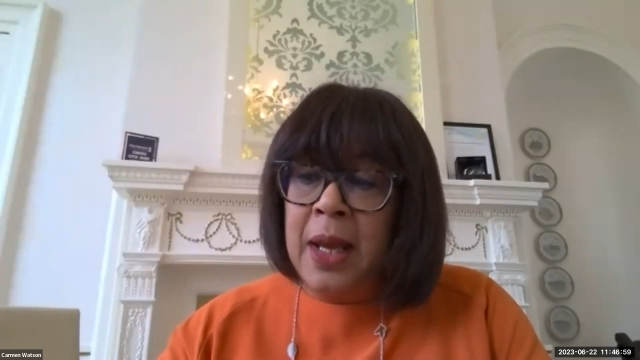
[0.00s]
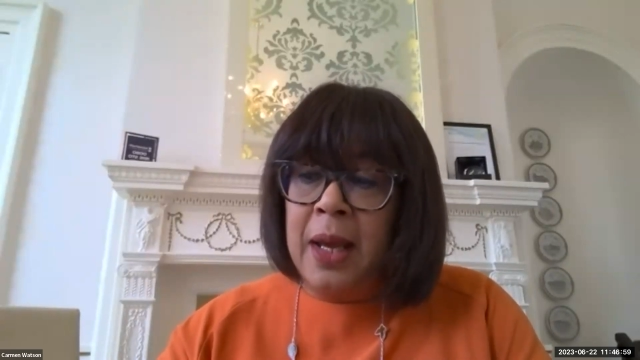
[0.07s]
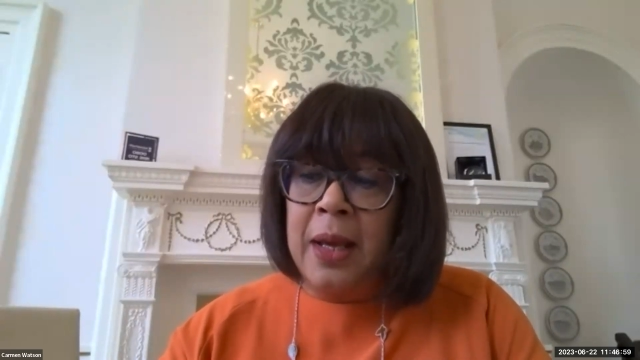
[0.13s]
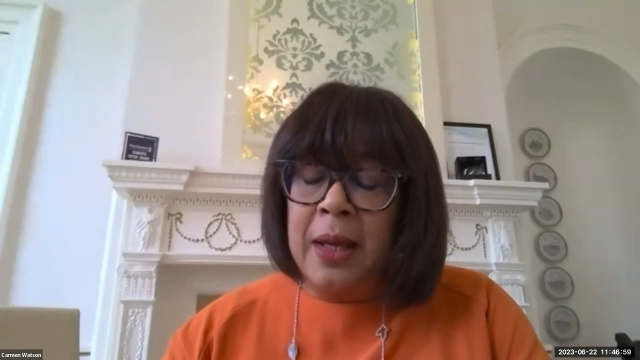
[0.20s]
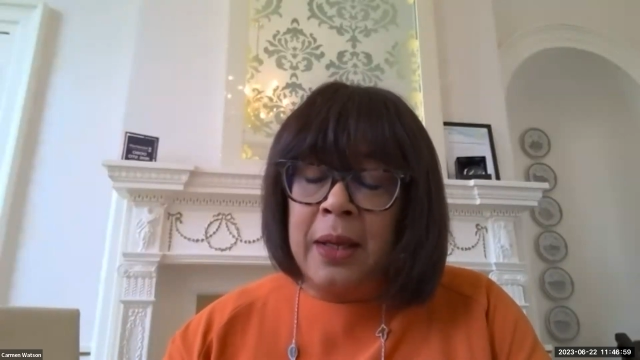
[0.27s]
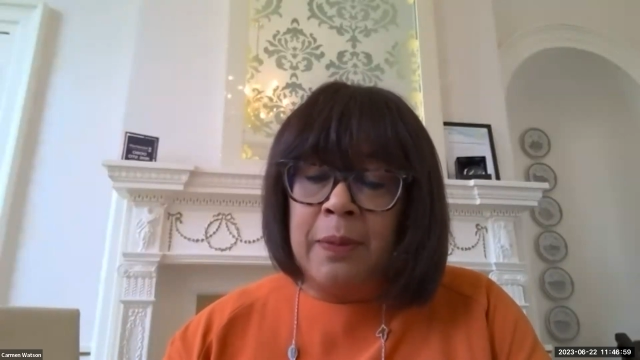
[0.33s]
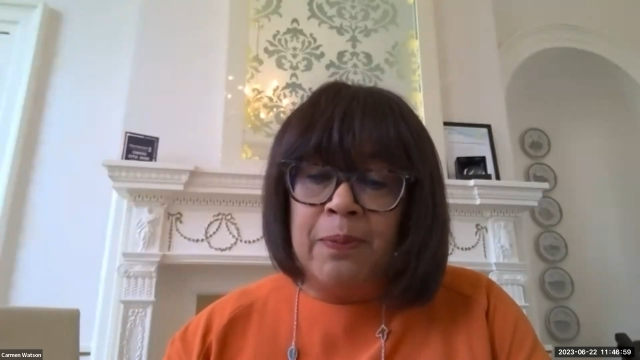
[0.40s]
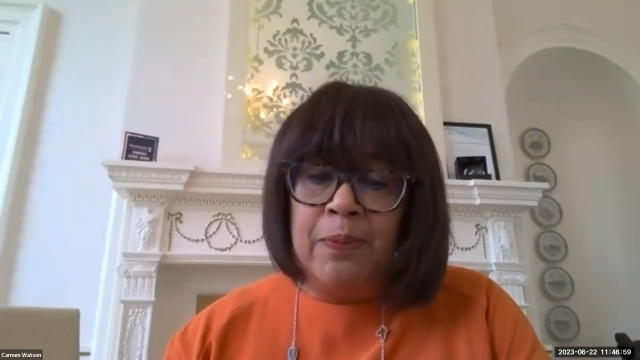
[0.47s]

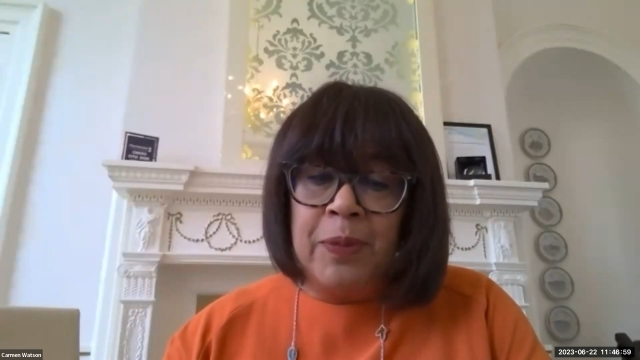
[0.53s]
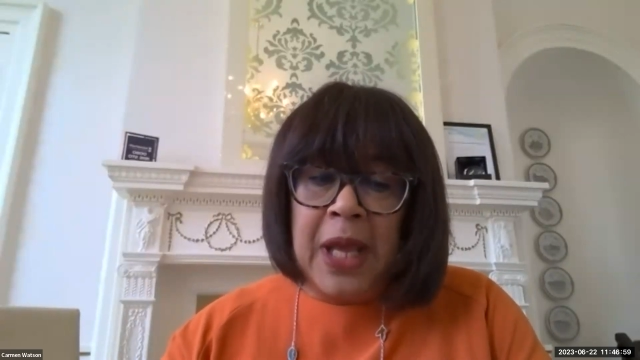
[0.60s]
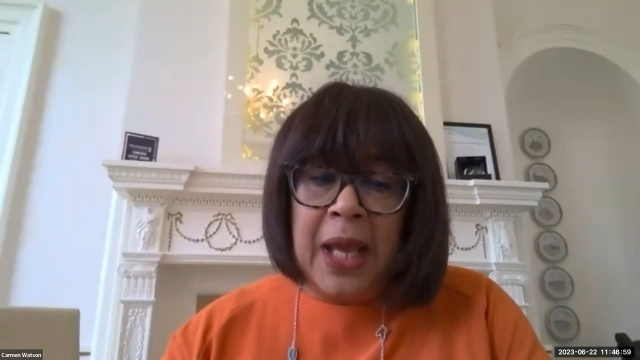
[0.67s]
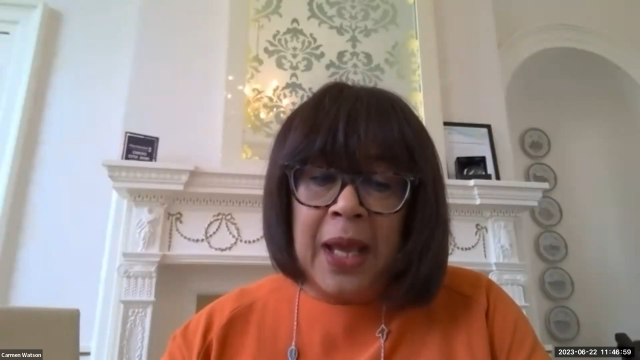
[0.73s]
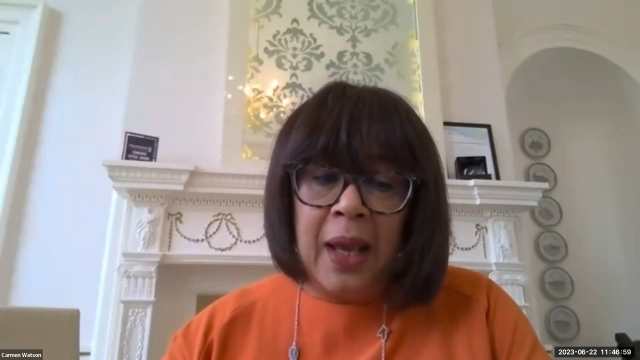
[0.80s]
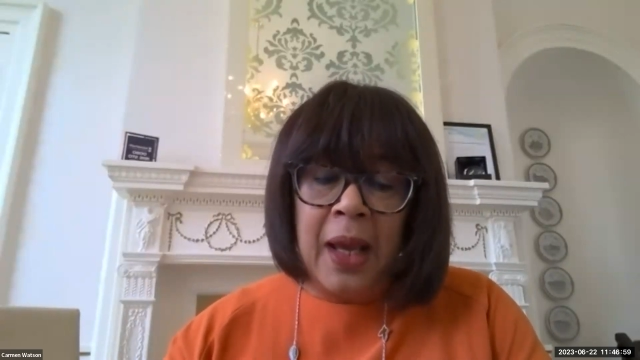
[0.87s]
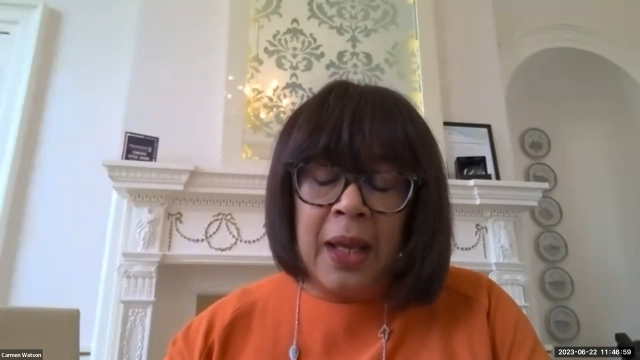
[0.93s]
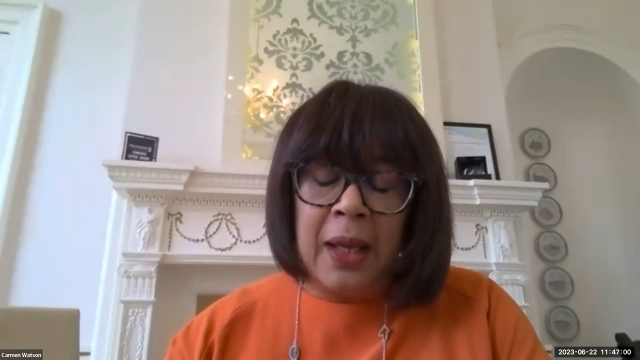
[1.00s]
And
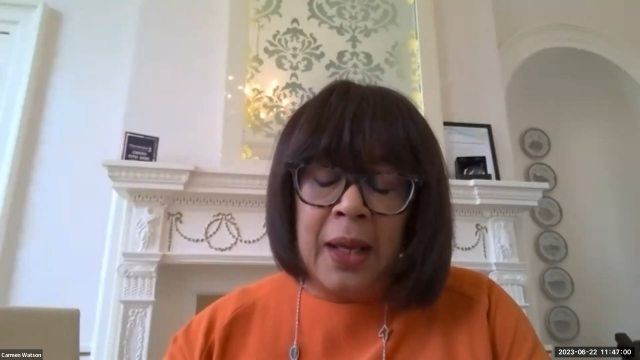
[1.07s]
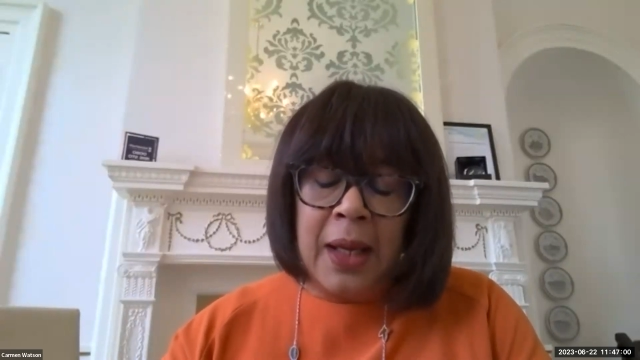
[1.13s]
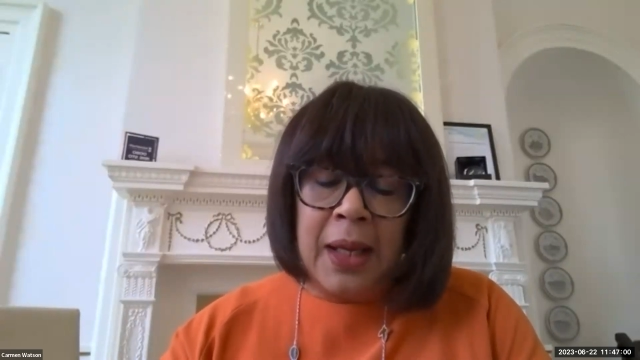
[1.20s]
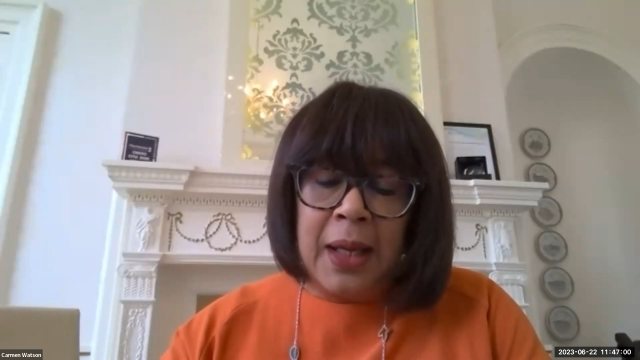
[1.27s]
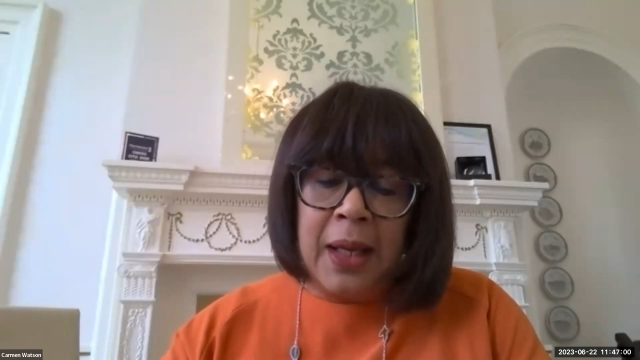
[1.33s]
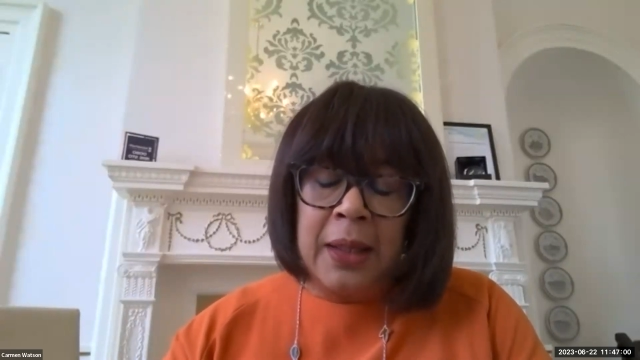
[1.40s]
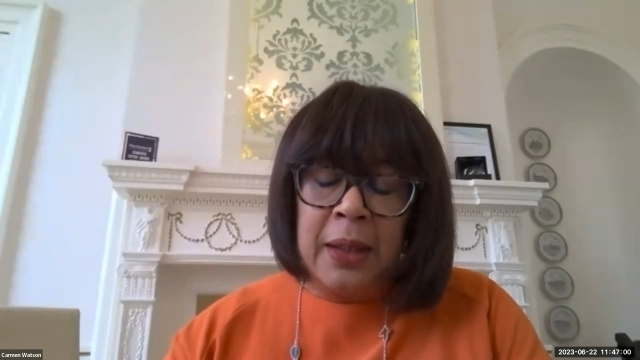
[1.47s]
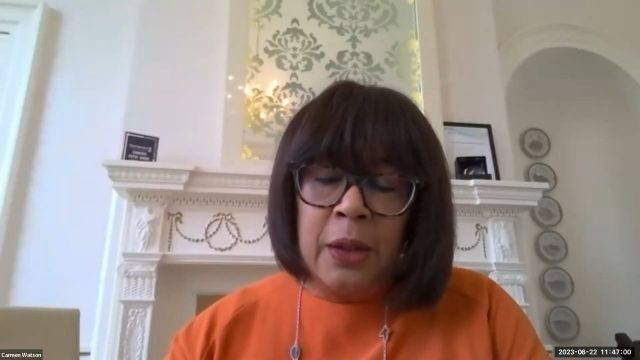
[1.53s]

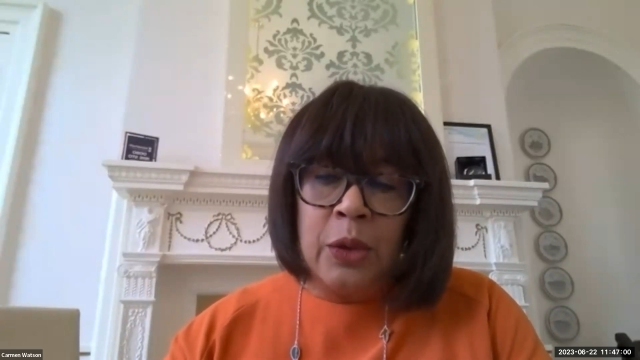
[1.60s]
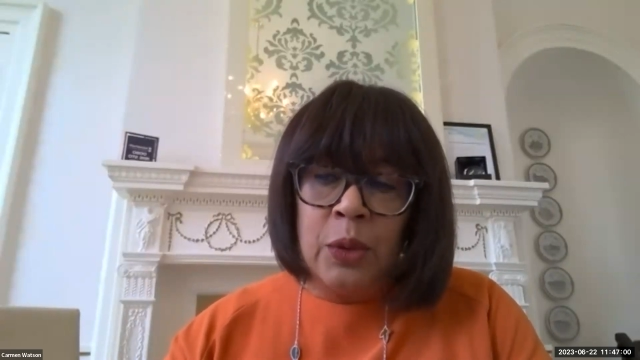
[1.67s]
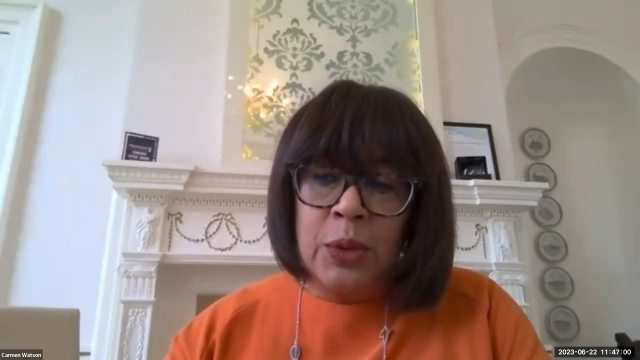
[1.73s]
I